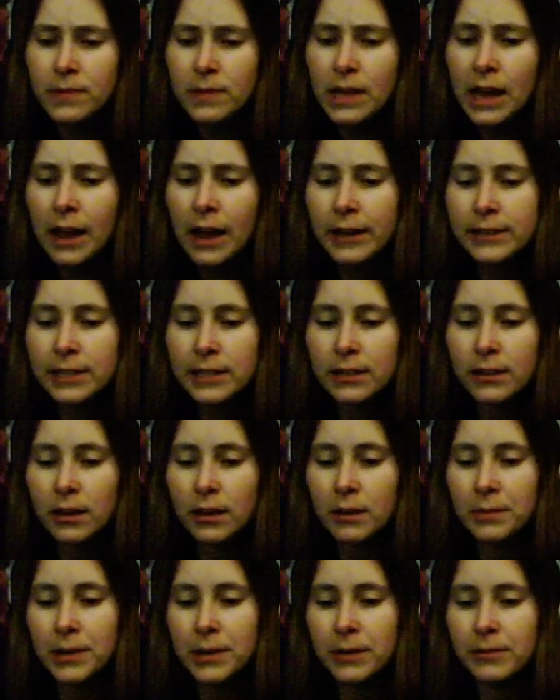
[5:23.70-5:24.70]
I did a
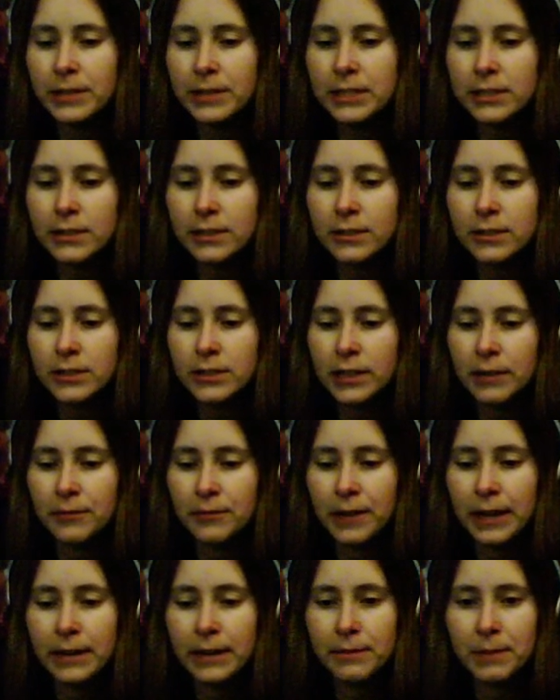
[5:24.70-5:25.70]
little bit of research and
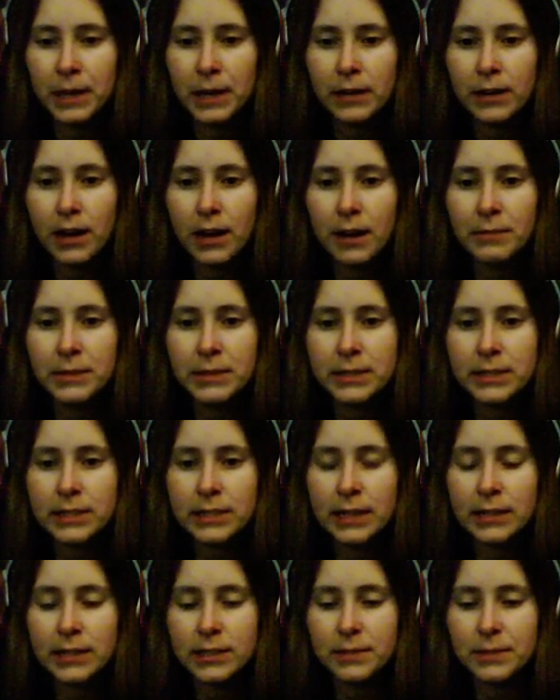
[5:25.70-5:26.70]
random uncommons
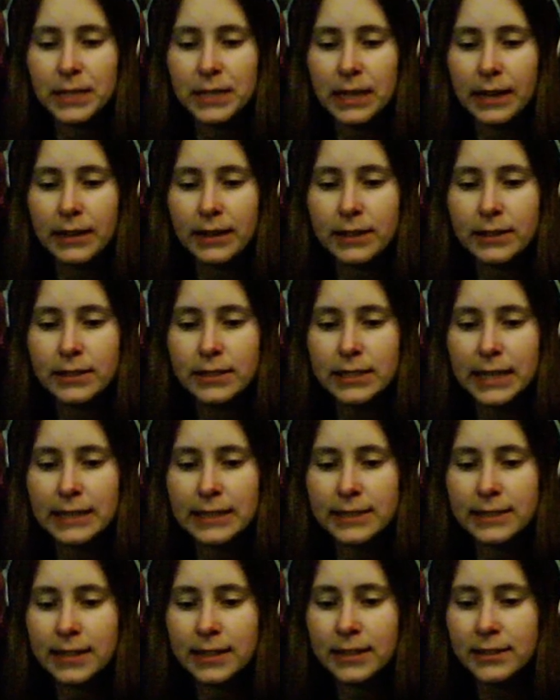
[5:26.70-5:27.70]
tend to be like ten
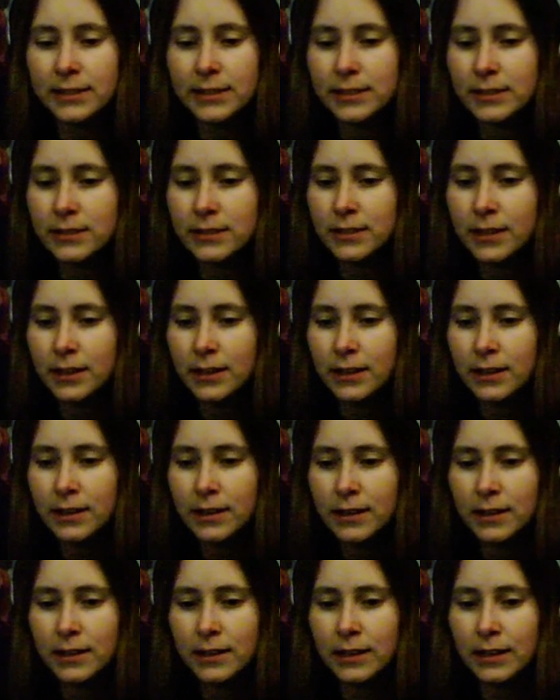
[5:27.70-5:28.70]
cents,
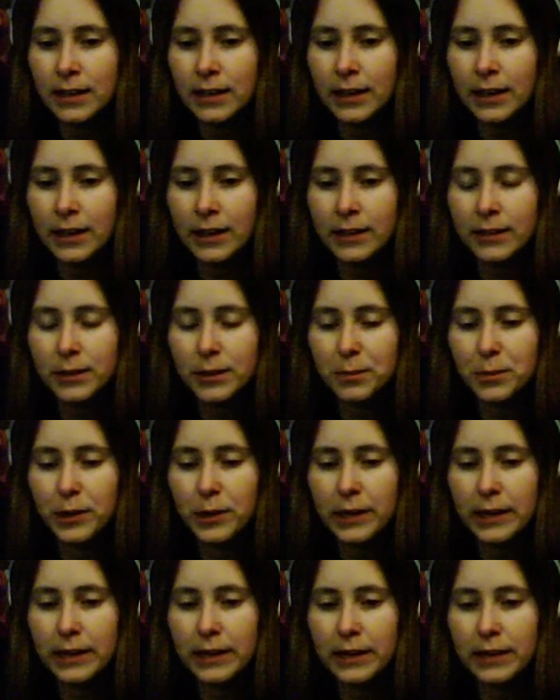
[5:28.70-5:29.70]
and you're
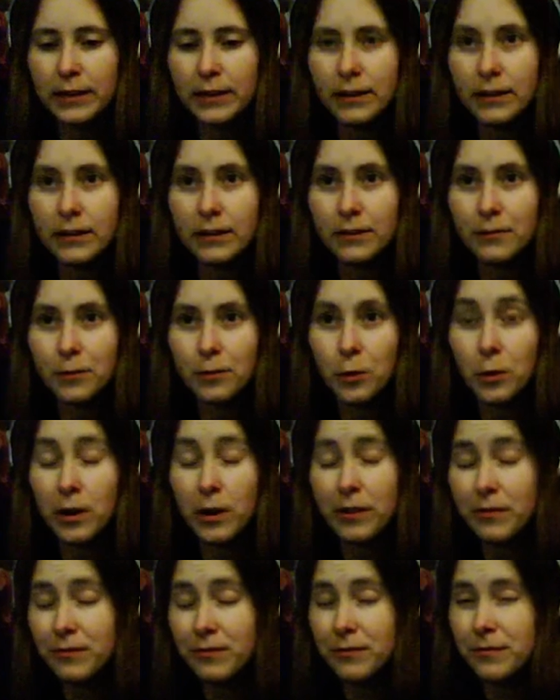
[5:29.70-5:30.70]
putting in
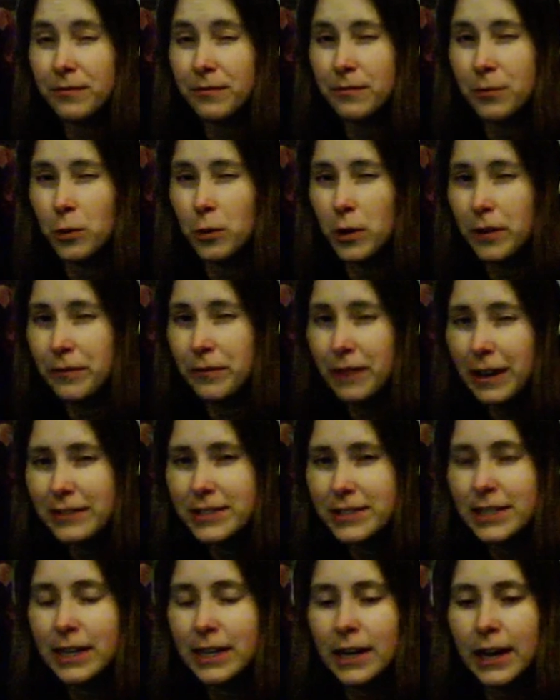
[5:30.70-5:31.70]
four four or five
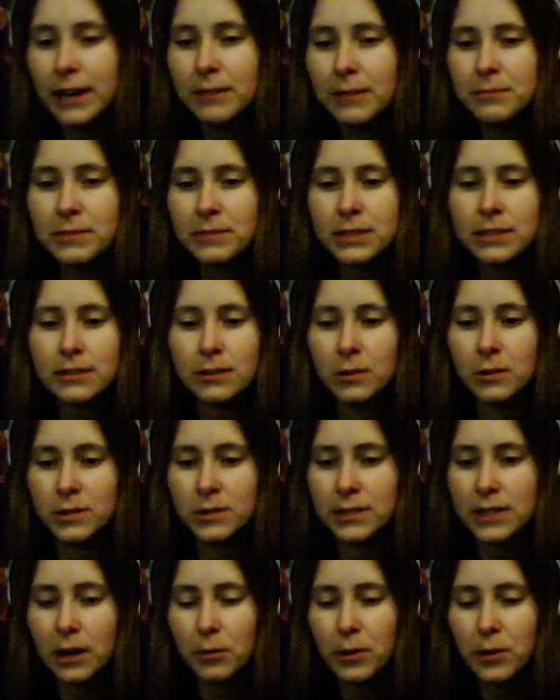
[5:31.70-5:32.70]
cent items, so
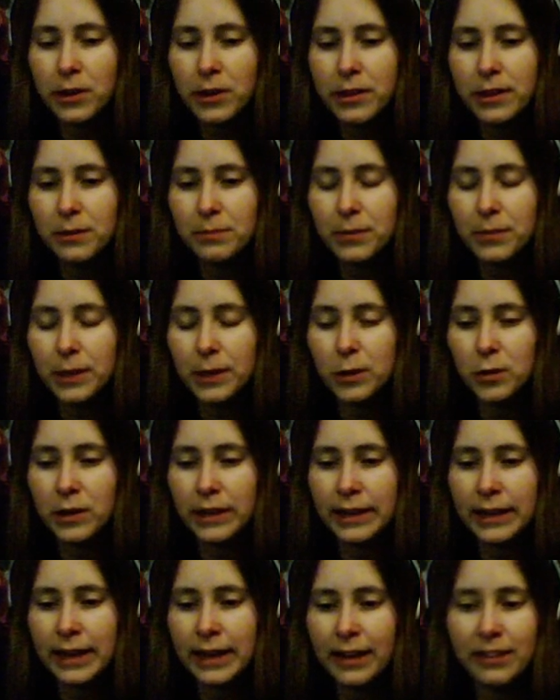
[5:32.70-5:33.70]
it's not worth it, but you
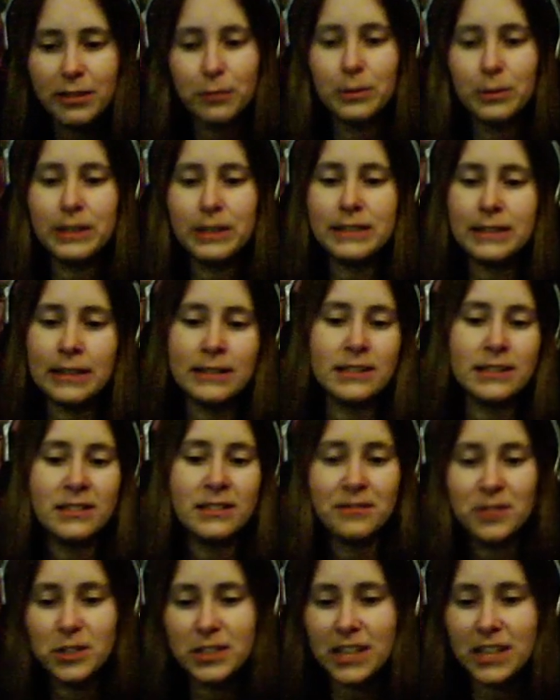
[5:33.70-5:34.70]
can get three cents
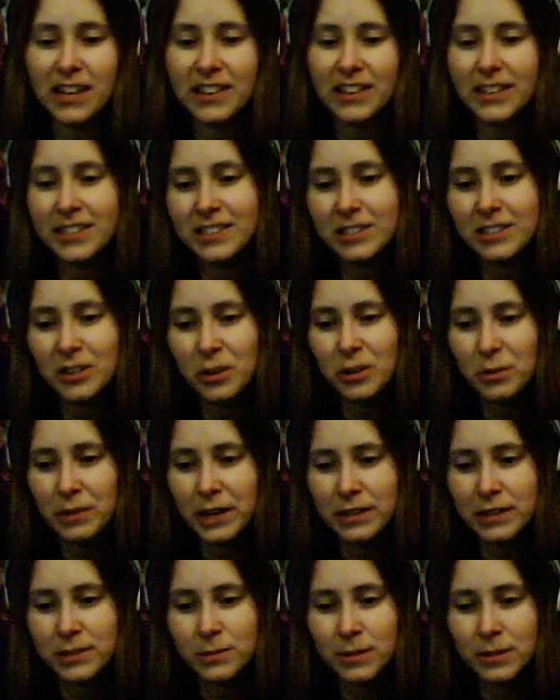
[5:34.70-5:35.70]
if you sell this, so you
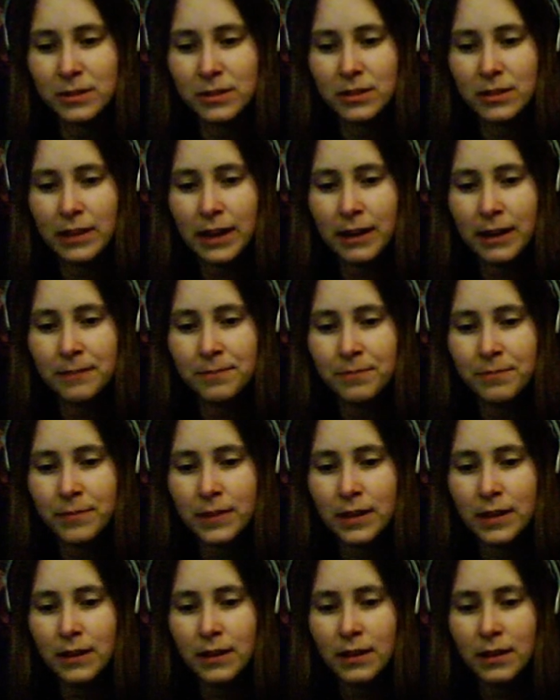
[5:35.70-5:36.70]
might as well do that.
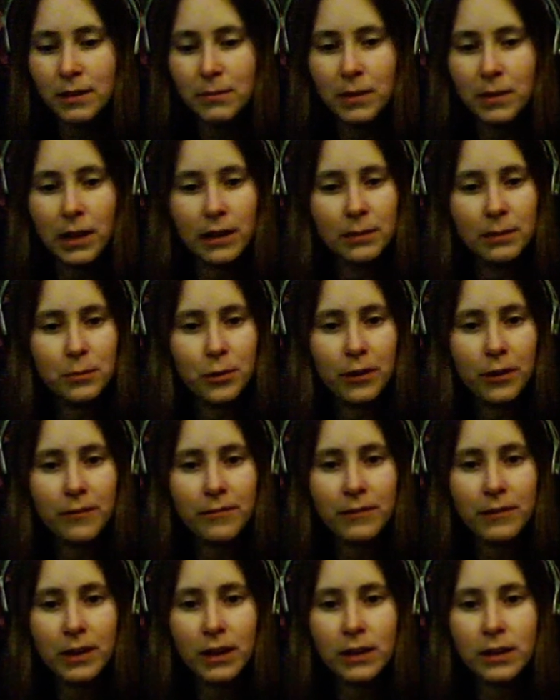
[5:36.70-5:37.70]
Polymorph
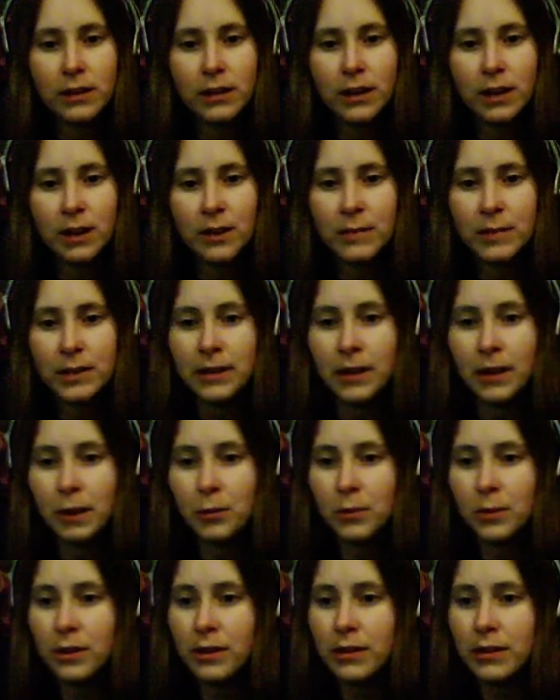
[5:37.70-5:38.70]
uncommon, not
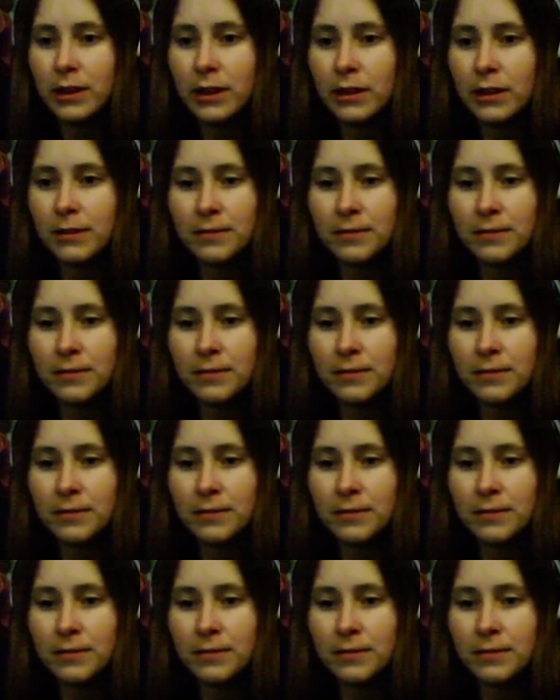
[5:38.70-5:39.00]
worth it.